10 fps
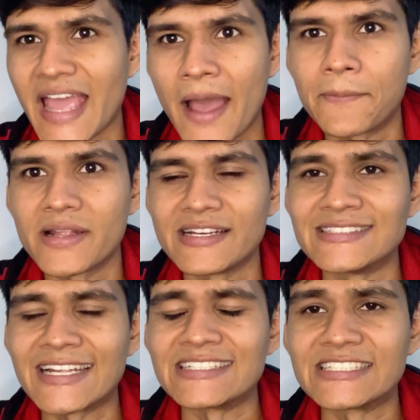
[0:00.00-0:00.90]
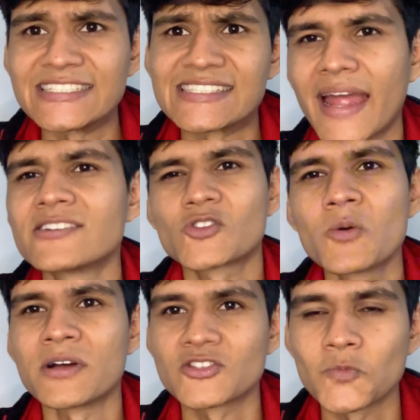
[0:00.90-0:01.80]
Apple Intelligence, and so
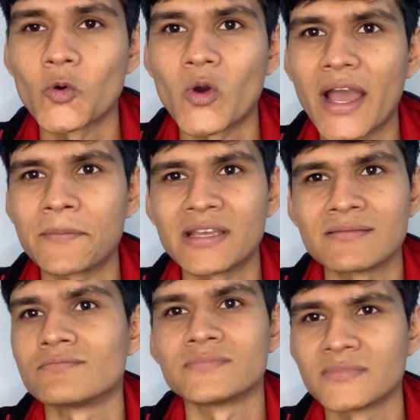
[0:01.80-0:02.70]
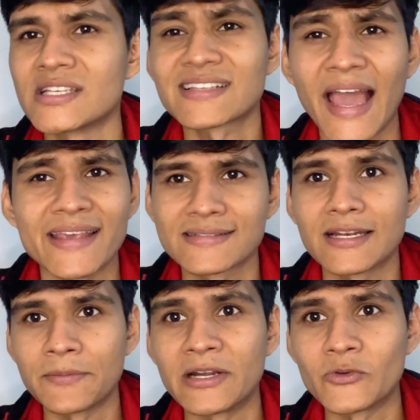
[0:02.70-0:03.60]
much more. The sky is the
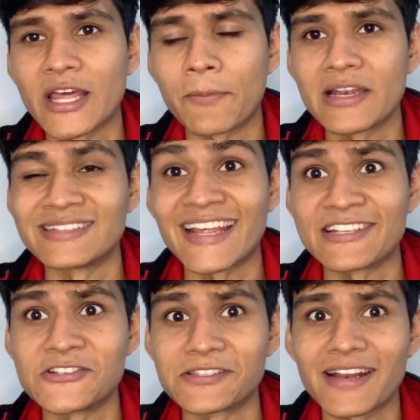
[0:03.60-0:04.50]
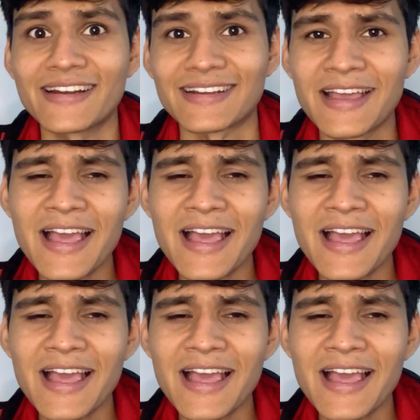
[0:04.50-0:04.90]
limit with Apple Intelligence, right?